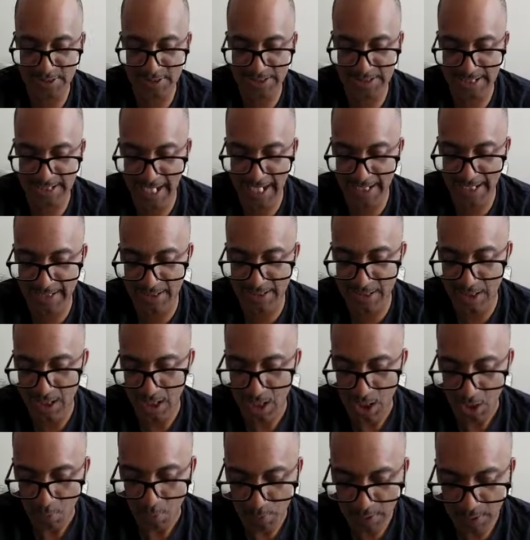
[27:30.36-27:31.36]
coach. Exactly.
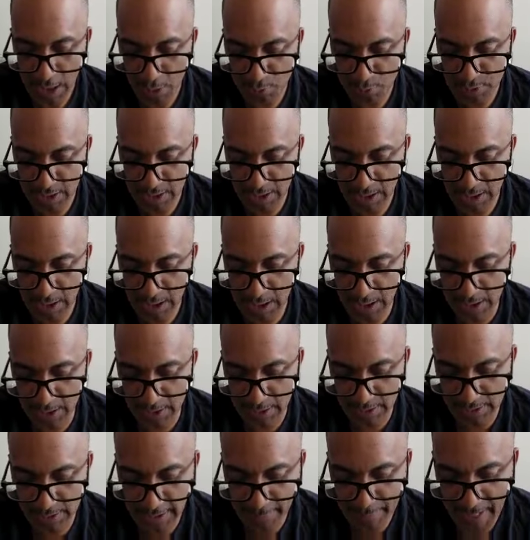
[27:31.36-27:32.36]
But coach,
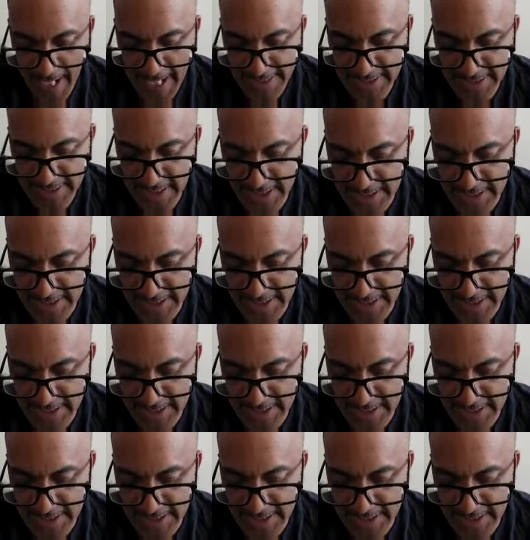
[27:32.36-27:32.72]
uh, let me